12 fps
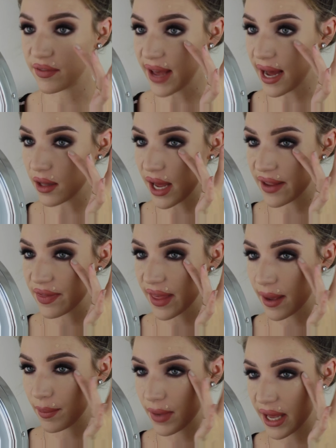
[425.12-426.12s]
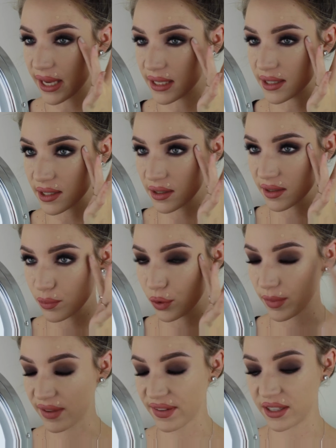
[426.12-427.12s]
of outline them and
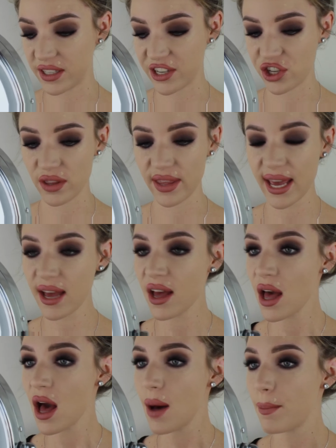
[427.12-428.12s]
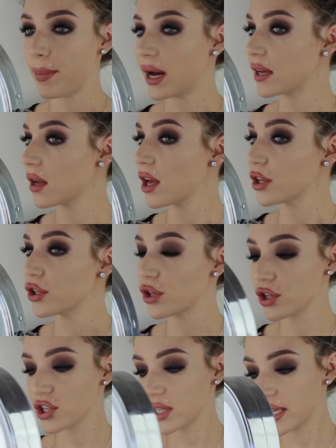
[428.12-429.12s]
put my foundation there. But
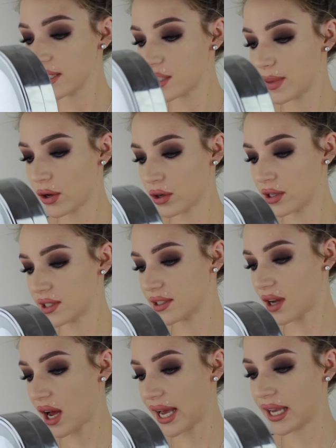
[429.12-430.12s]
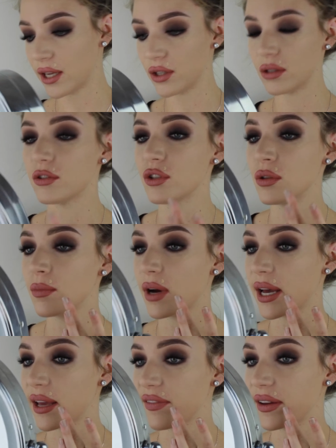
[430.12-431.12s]
usually, to be honest, I do
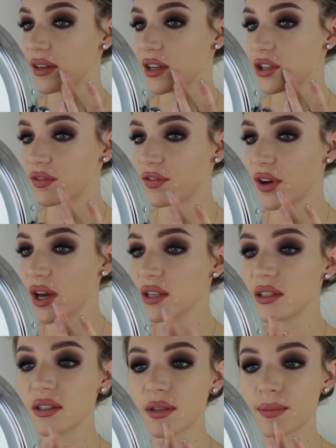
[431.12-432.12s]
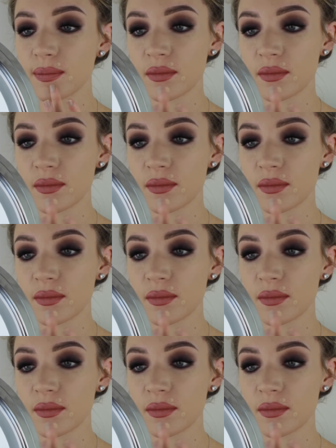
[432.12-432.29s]
my foundation first